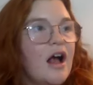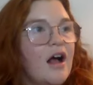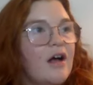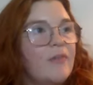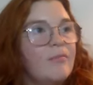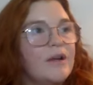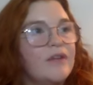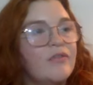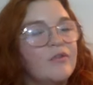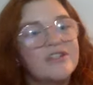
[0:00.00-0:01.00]
But
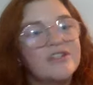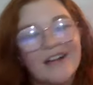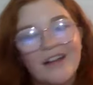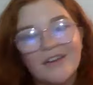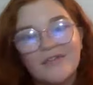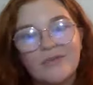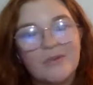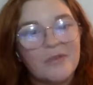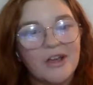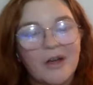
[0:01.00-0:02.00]
if we're just kind of
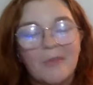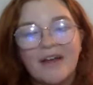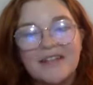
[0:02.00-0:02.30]
dreaming up